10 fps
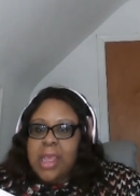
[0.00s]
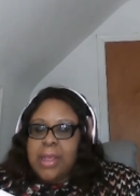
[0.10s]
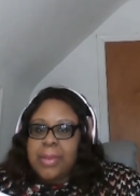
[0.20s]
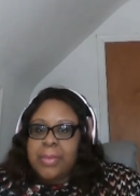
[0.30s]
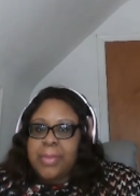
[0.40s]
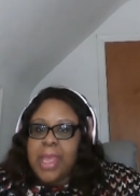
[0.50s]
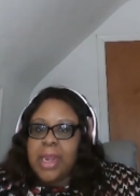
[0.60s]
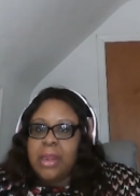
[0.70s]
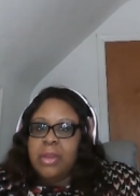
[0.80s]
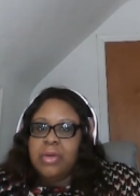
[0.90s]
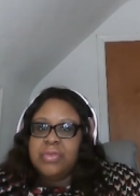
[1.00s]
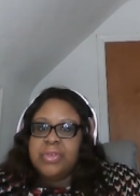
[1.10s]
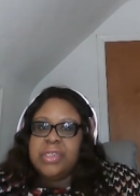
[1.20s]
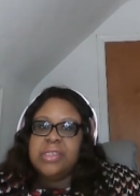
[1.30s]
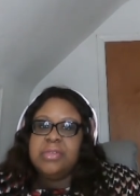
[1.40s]
I
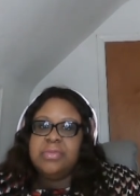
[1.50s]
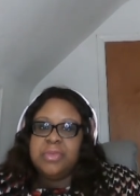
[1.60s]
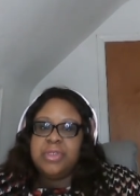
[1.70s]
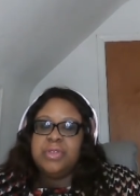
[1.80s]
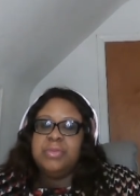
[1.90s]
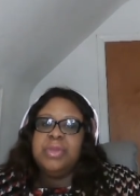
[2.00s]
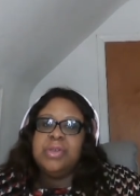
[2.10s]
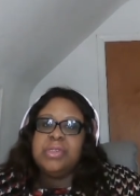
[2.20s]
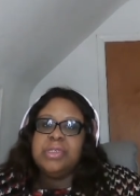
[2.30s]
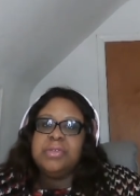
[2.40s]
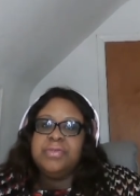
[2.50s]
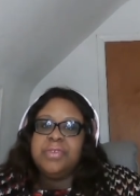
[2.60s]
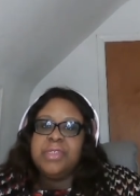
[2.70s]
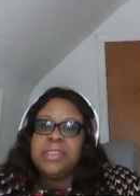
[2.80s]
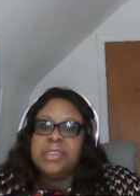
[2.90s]
loved this devotion because it
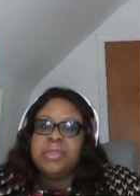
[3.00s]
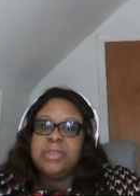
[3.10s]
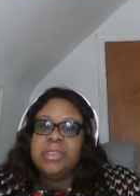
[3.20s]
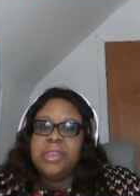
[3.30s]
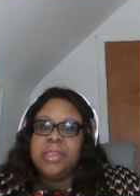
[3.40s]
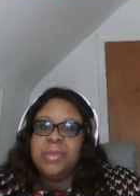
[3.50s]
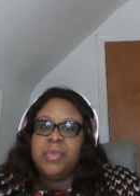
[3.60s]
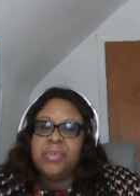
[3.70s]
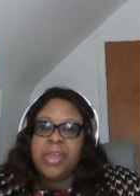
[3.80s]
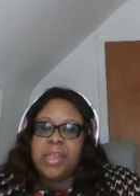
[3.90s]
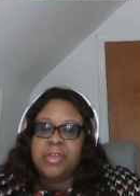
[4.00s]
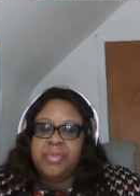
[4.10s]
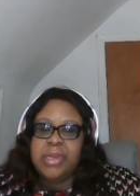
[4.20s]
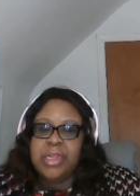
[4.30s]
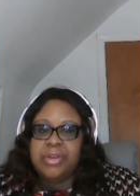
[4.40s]
fits into the theme we've kind
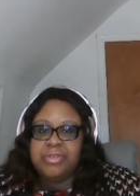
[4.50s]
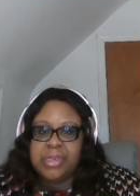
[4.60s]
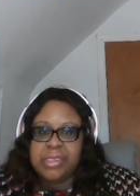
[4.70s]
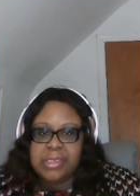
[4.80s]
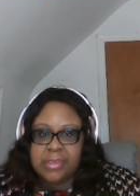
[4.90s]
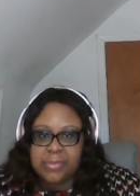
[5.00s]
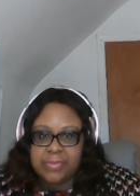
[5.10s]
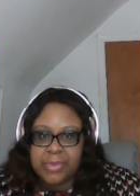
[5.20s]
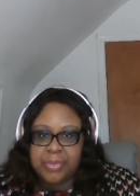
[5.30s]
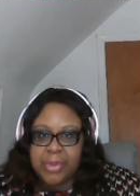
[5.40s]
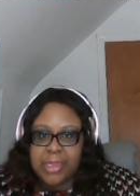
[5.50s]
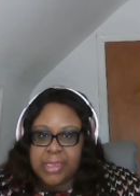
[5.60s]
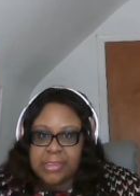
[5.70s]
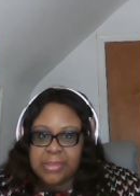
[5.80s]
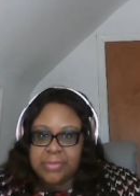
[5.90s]
of been addressing for the
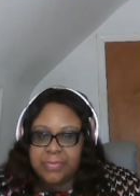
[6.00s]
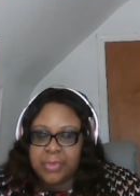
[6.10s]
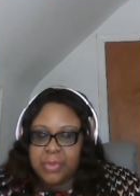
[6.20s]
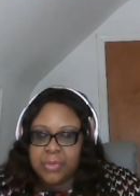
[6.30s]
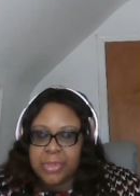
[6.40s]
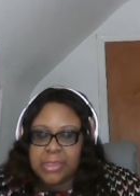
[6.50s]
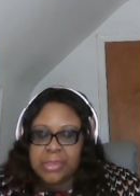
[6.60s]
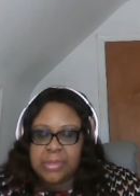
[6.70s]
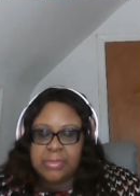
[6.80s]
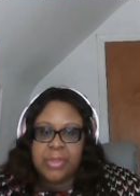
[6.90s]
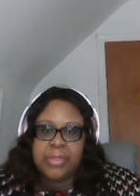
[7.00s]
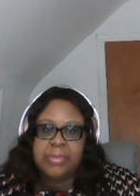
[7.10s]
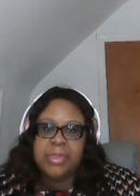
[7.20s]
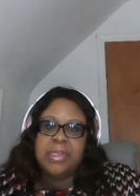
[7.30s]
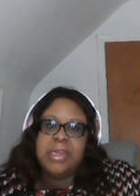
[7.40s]
past few weeks,
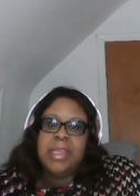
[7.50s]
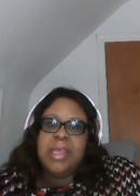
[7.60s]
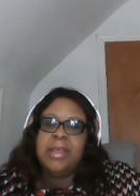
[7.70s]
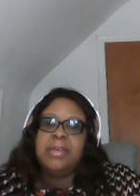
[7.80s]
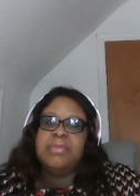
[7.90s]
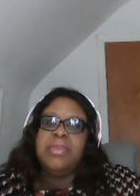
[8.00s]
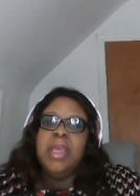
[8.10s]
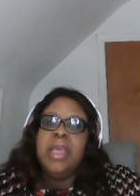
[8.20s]
month and a half,